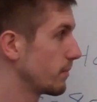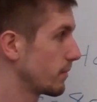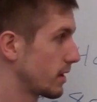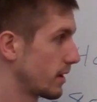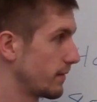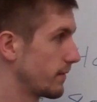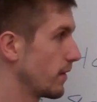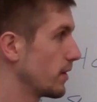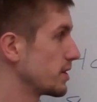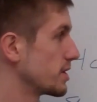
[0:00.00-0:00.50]

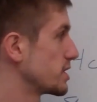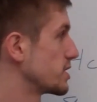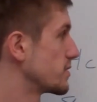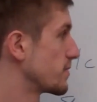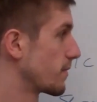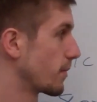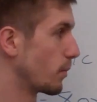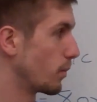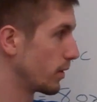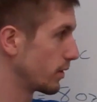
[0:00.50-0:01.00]
conversions
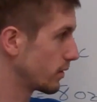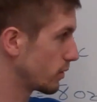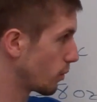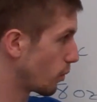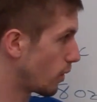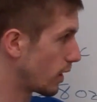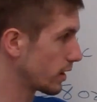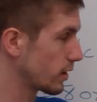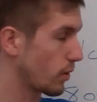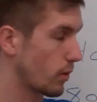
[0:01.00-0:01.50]
from
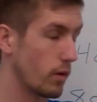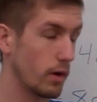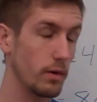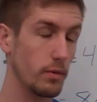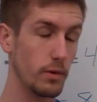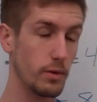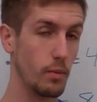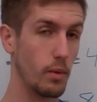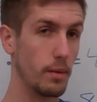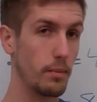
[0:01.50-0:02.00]
1 quart
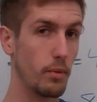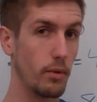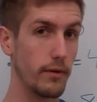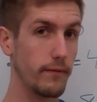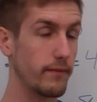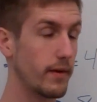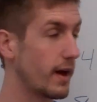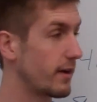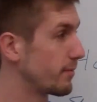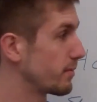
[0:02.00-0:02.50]
with
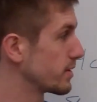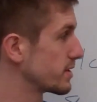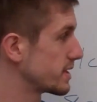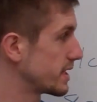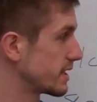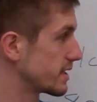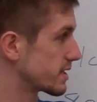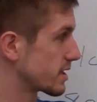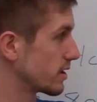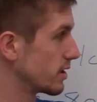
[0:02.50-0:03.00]

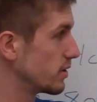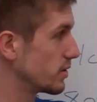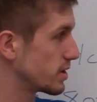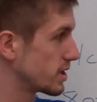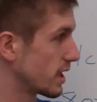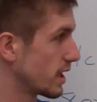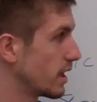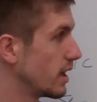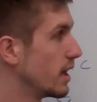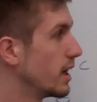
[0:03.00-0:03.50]
1.5%
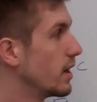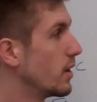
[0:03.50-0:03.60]
solution.